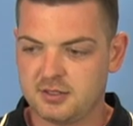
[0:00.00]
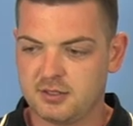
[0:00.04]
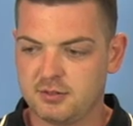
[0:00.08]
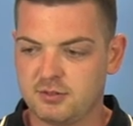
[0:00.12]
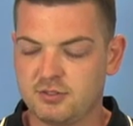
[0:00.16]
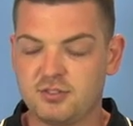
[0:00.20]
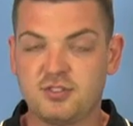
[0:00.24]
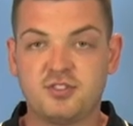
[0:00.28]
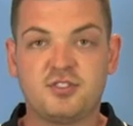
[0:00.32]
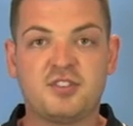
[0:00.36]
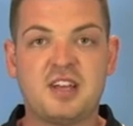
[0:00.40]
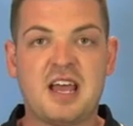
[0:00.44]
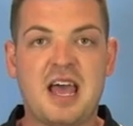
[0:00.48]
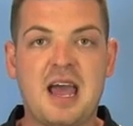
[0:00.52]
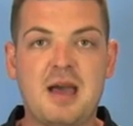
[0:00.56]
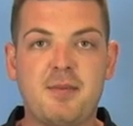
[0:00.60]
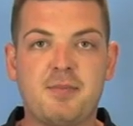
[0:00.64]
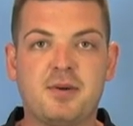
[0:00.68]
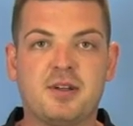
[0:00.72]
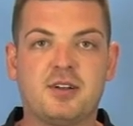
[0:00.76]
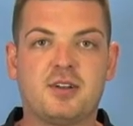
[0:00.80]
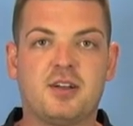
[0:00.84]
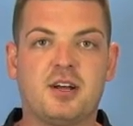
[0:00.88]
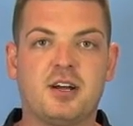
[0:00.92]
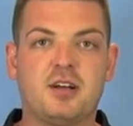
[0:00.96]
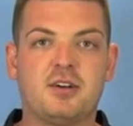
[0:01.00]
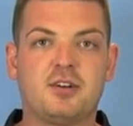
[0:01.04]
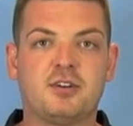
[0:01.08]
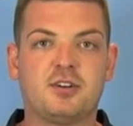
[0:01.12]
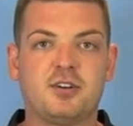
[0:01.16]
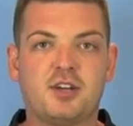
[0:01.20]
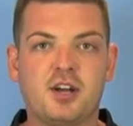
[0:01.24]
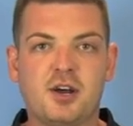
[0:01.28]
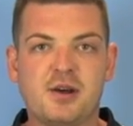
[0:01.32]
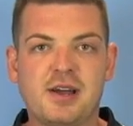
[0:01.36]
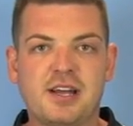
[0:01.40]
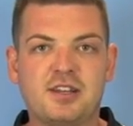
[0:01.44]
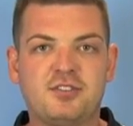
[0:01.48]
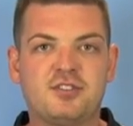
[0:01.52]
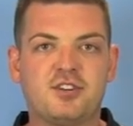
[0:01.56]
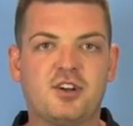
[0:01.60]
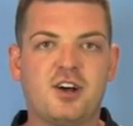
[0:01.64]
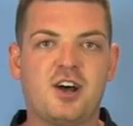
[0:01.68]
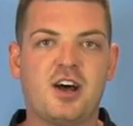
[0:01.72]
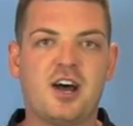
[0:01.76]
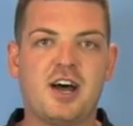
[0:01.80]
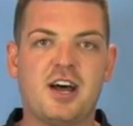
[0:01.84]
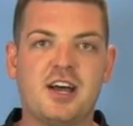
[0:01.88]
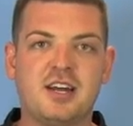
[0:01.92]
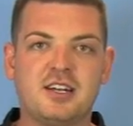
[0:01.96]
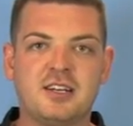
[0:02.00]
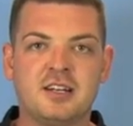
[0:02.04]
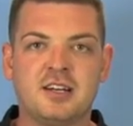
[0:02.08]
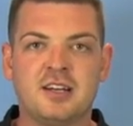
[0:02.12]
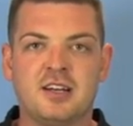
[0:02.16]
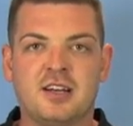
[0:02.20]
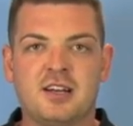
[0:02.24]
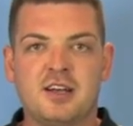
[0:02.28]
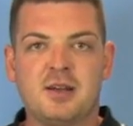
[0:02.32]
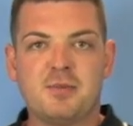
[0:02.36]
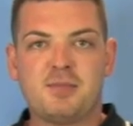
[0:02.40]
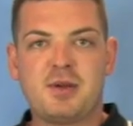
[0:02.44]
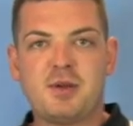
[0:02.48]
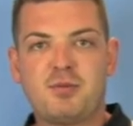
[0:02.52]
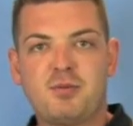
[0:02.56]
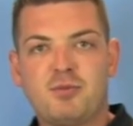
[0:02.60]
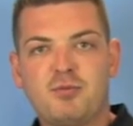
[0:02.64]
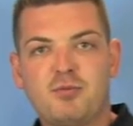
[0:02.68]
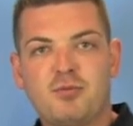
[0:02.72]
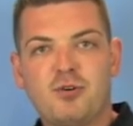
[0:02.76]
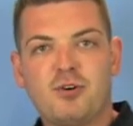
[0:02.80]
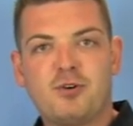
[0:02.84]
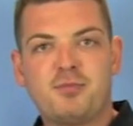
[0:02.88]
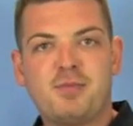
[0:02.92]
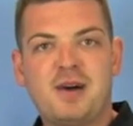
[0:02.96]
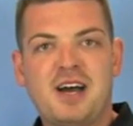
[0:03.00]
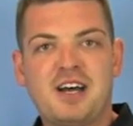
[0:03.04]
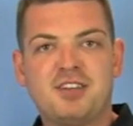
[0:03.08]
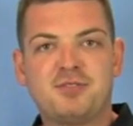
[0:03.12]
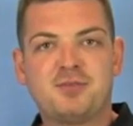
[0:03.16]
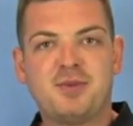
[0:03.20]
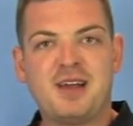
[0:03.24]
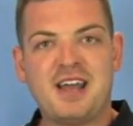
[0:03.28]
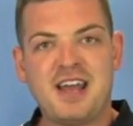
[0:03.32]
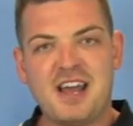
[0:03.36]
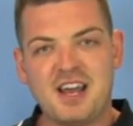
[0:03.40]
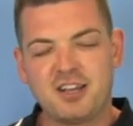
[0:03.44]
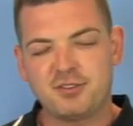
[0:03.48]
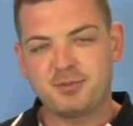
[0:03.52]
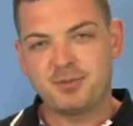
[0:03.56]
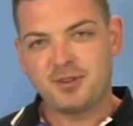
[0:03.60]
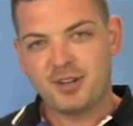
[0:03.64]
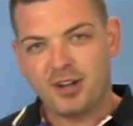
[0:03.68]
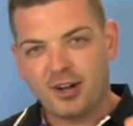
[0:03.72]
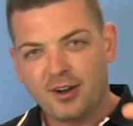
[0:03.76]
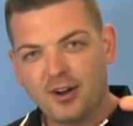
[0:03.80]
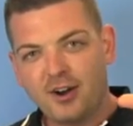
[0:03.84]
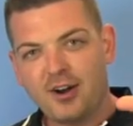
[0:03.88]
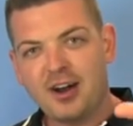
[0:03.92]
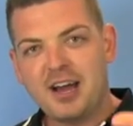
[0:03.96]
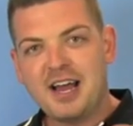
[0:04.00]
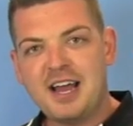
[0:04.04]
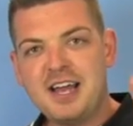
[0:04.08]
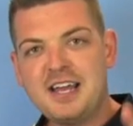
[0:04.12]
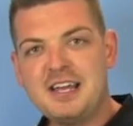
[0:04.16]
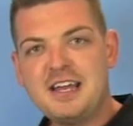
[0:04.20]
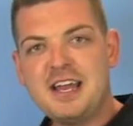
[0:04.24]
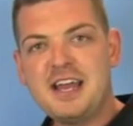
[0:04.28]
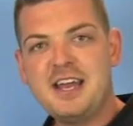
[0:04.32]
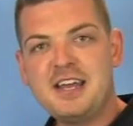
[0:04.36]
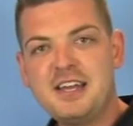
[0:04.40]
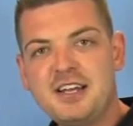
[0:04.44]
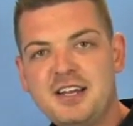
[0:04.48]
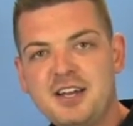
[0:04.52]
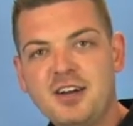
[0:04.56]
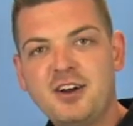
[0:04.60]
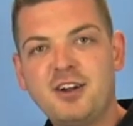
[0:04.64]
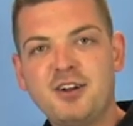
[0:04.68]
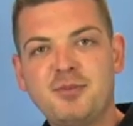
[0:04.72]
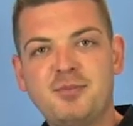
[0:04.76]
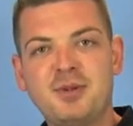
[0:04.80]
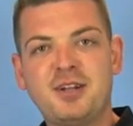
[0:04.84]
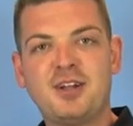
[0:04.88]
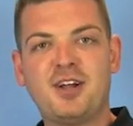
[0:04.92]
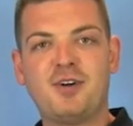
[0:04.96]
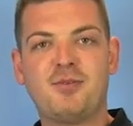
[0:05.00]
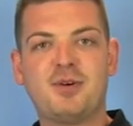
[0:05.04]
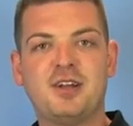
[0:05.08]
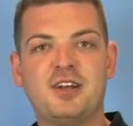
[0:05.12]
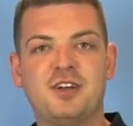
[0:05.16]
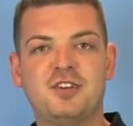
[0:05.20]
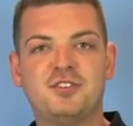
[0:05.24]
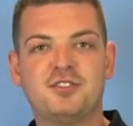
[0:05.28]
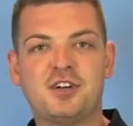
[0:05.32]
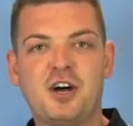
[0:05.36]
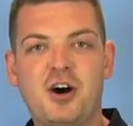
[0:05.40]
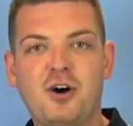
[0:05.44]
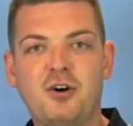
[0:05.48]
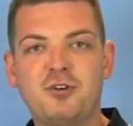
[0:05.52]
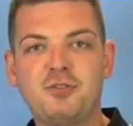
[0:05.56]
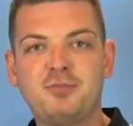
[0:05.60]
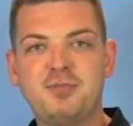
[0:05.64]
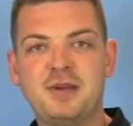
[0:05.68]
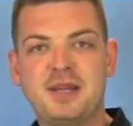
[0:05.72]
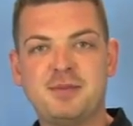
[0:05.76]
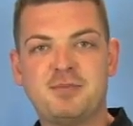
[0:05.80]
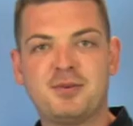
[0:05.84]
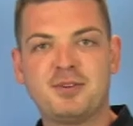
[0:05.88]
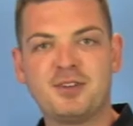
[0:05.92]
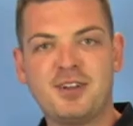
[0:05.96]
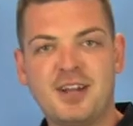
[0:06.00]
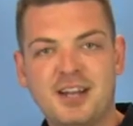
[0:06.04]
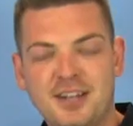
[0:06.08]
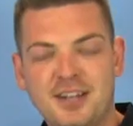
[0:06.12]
it was just a habit. Like, I'd go outside, people would walk past my house, be like, oh, hey, how you going? I'd be like one of those old people,